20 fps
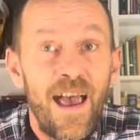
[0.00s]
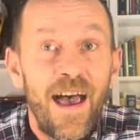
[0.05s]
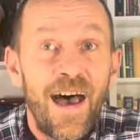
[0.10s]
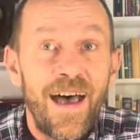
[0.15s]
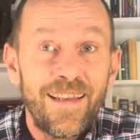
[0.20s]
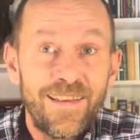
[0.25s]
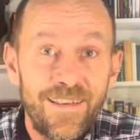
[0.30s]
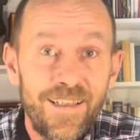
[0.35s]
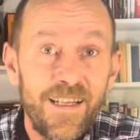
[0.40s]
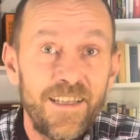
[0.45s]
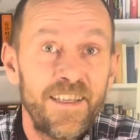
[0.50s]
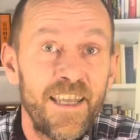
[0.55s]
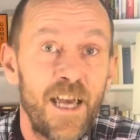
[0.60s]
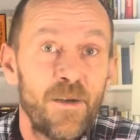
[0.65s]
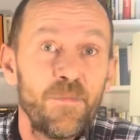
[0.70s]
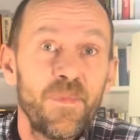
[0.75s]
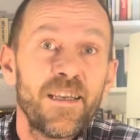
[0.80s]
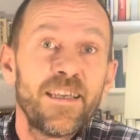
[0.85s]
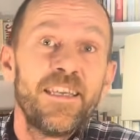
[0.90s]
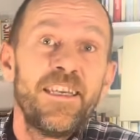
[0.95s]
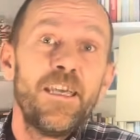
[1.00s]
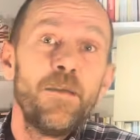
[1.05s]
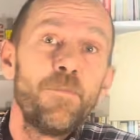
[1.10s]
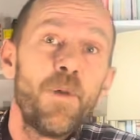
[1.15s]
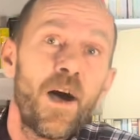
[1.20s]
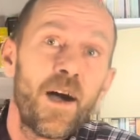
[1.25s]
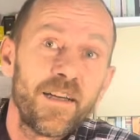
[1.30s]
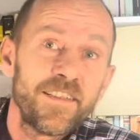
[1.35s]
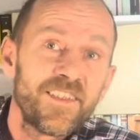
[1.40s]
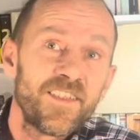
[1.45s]
Until then, keep
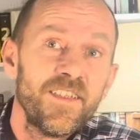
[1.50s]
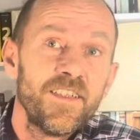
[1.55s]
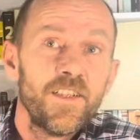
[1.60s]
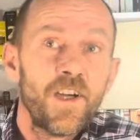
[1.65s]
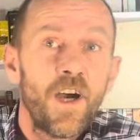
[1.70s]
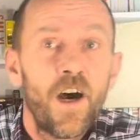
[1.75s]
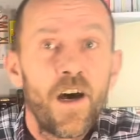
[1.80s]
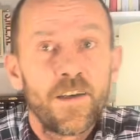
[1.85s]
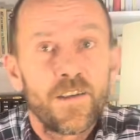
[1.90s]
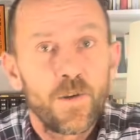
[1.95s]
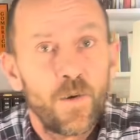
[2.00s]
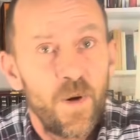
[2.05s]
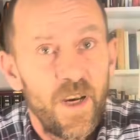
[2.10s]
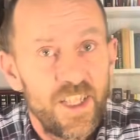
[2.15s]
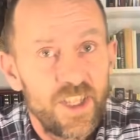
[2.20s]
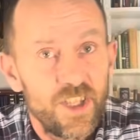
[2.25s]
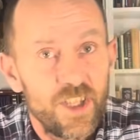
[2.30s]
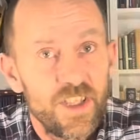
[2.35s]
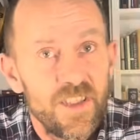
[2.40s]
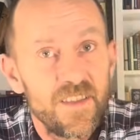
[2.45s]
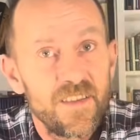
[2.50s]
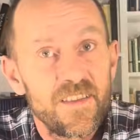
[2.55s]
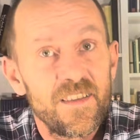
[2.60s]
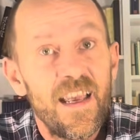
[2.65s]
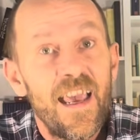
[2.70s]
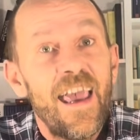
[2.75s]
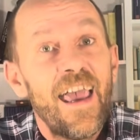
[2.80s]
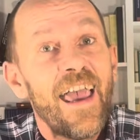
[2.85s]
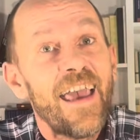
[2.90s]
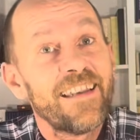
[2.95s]
asking the hard questions
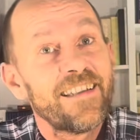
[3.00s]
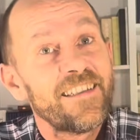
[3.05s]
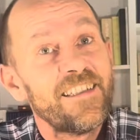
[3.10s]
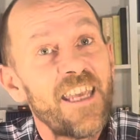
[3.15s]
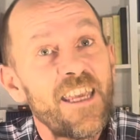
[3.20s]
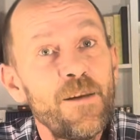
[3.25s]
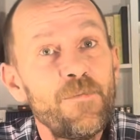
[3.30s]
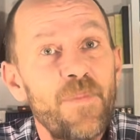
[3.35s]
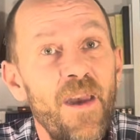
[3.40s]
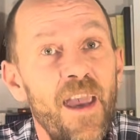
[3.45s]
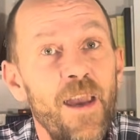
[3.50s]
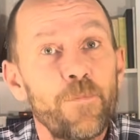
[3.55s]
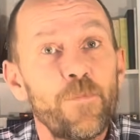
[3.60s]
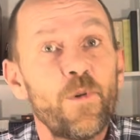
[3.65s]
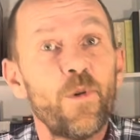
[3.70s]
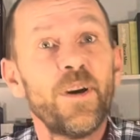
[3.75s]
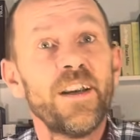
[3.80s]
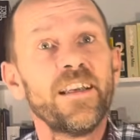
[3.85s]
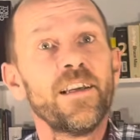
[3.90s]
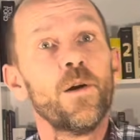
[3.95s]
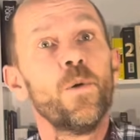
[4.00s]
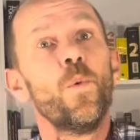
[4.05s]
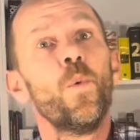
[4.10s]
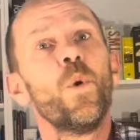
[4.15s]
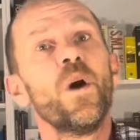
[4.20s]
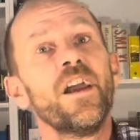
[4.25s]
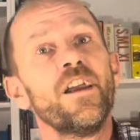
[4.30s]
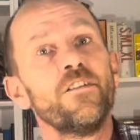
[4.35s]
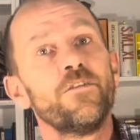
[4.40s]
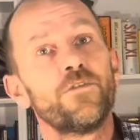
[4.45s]
and keep hammering
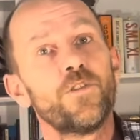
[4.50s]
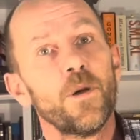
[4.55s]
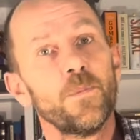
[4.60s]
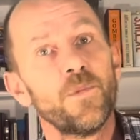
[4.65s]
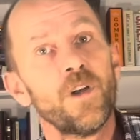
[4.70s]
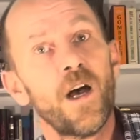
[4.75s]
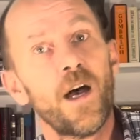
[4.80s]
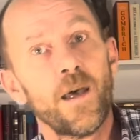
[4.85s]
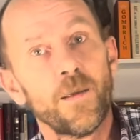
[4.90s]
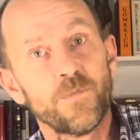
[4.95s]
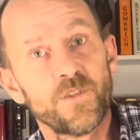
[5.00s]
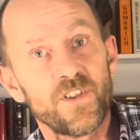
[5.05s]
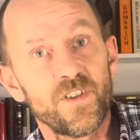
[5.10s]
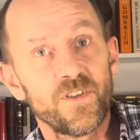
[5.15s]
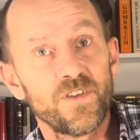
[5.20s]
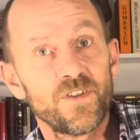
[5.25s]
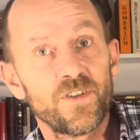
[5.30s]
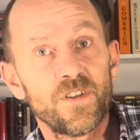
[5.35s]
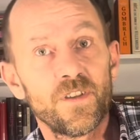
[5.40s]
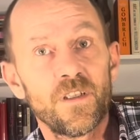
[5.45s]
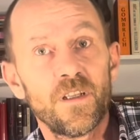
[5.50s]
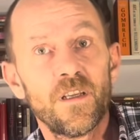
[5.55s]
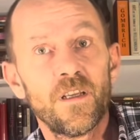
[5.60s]
away from the answers.